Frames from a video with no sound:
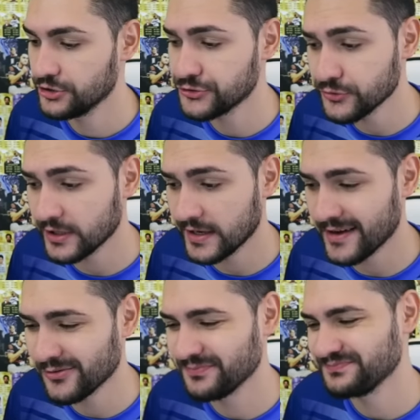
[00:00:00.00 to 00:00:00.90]
Shooting
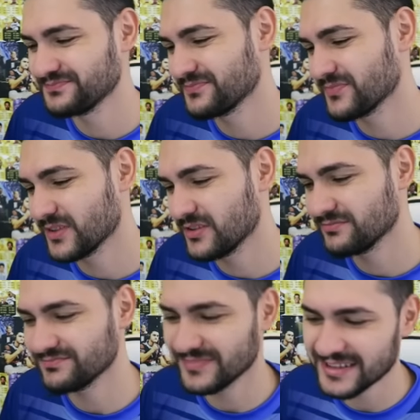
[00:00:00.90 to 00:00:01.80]
now
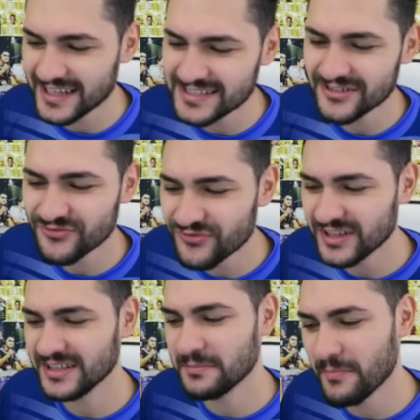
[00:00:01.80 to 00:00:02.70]
doesn't
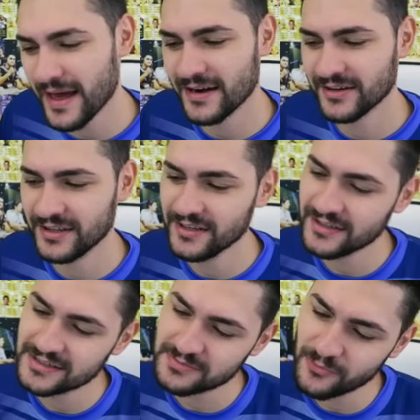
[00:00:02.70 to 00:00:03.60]
really matter.
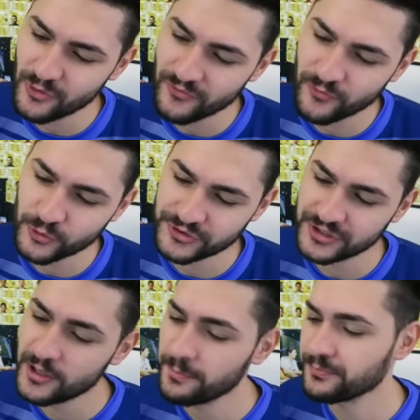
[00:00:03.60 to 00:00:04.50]
Here it's more for
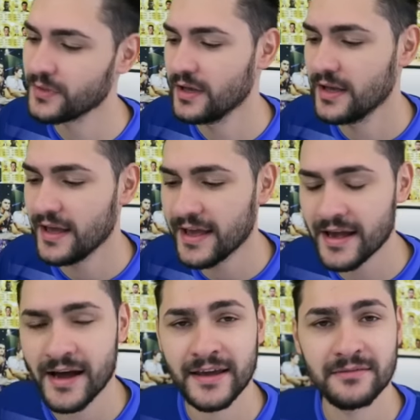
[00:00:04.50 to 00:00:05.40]
the
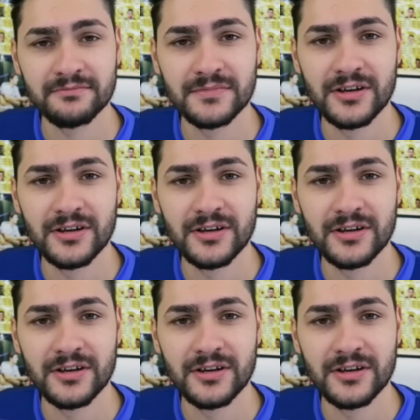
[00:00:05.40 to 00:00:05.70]
AI.